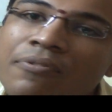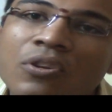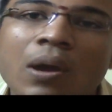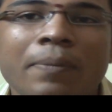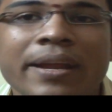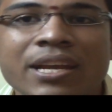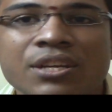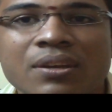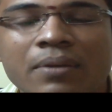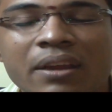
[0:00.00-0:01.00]
few
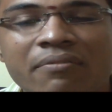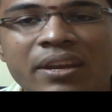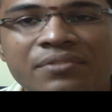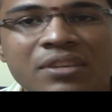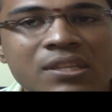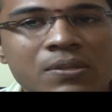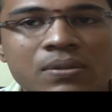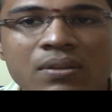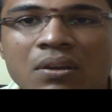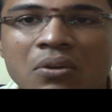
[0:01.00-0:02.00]
application give
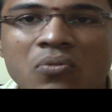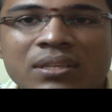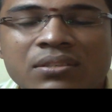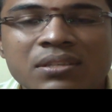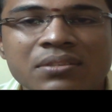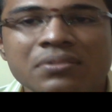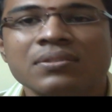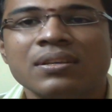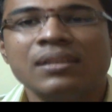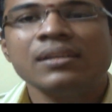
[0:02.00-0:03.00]
reasons
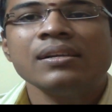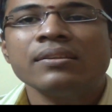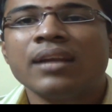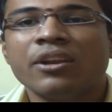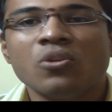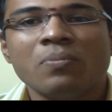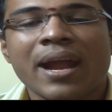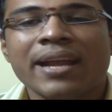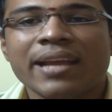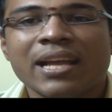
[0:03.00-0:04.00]
questions that you
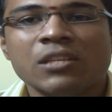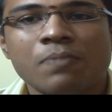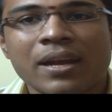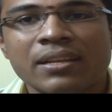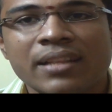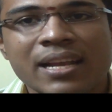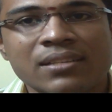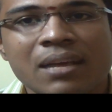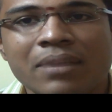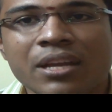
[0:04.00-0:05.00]
might expect in the
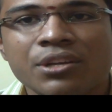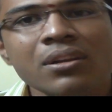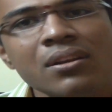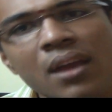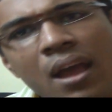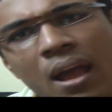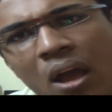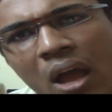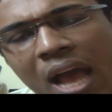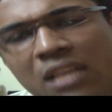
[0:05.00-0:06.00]
examination,
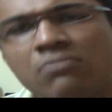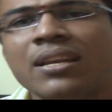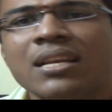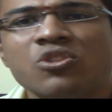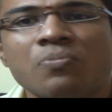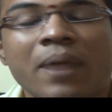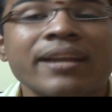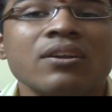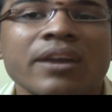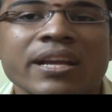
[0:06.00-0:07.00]
as well as you
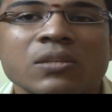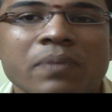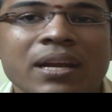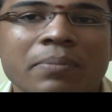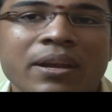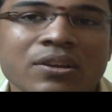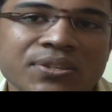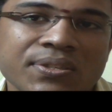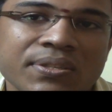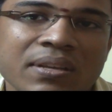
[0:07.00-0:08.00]
might not expect,
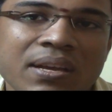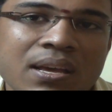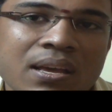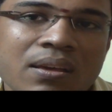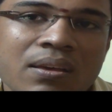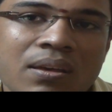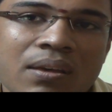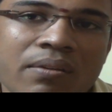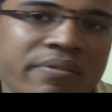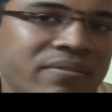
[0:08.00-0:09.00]
because
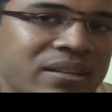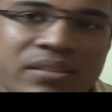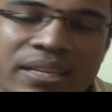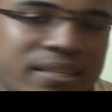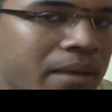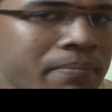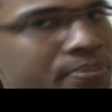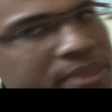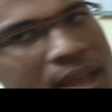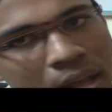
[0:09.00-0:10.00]
we will see
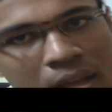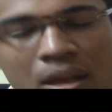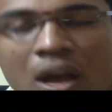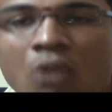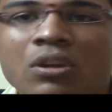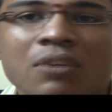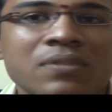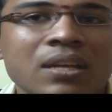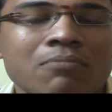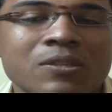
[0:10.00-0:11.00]
some out
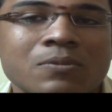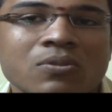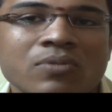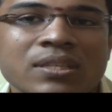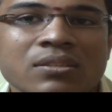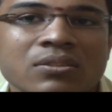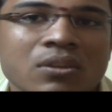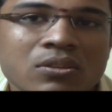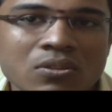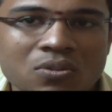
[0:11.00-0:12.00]
of syllabus
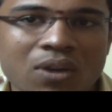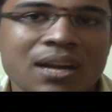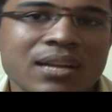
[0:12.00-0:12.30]
questions also to